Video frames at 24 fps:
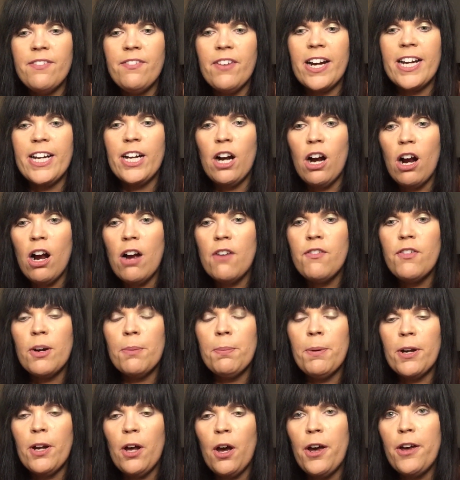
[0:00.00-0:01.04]
very careful
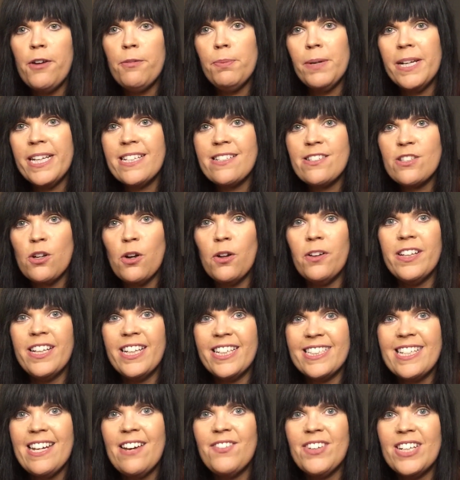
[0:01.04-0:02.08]
about how I've placed all the
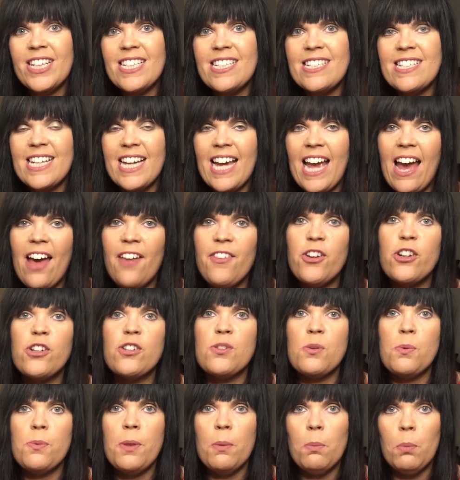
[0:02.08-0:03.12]
activities together
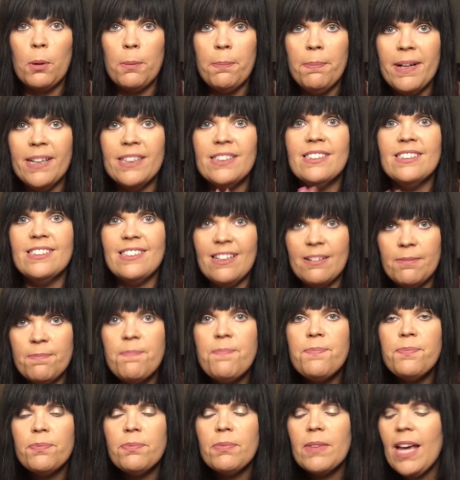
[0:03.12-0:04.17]
so that we're building
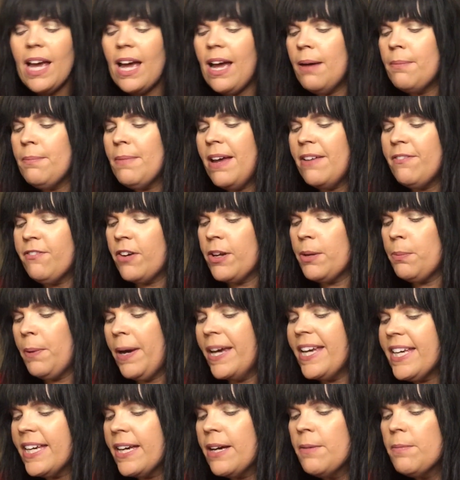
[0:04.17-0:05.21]
every
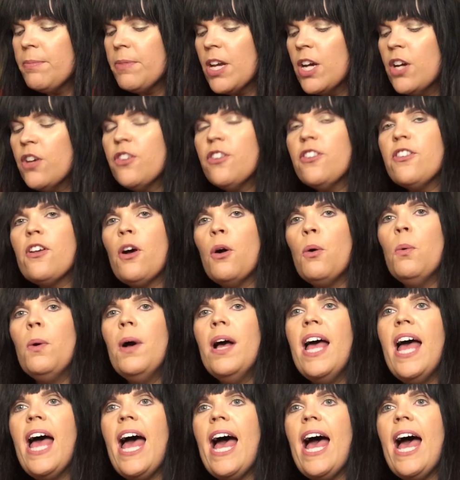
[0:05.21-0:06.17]
week. So